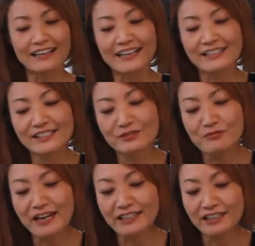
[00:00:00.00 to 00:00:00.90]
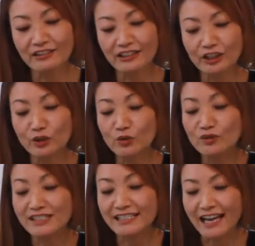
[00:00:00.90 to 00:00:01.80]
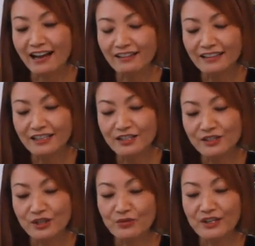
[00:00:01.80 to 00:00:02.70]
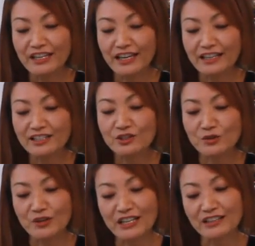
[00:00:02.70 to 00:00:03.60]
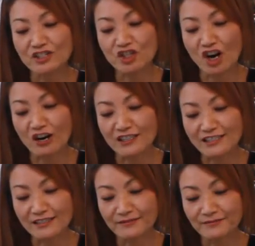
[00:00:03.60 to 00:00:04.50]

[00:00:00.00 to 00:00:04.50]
let's wait till it cools down so we can store in the jars.